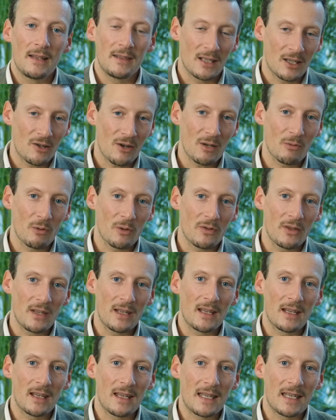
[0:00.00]
And the incredible
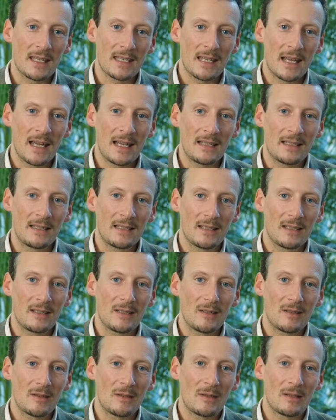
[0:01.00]
thing is that
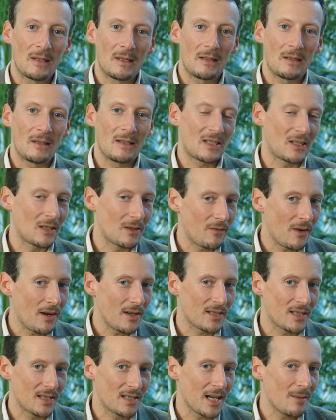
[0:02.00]
this is the
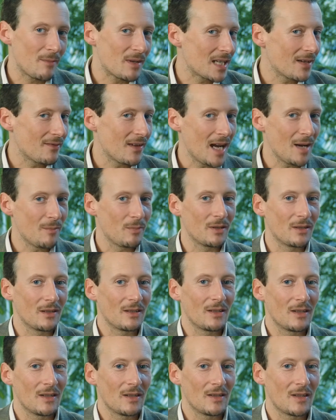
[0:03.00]
fastest time it's ever
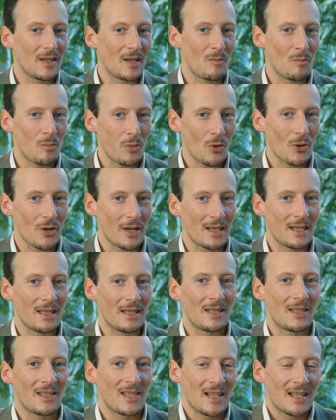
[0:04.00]
happened. The
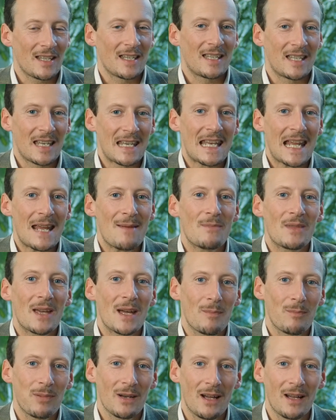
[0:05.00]
employees started to name
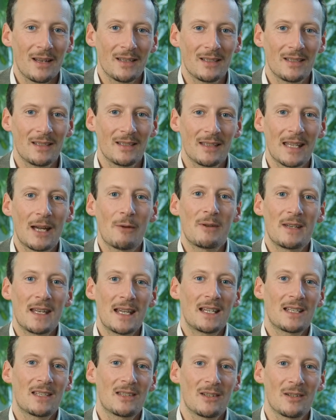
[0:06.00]
their plants that were
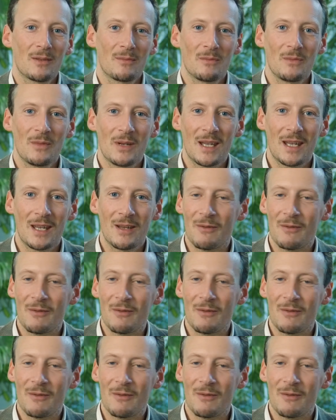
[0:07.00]
next to them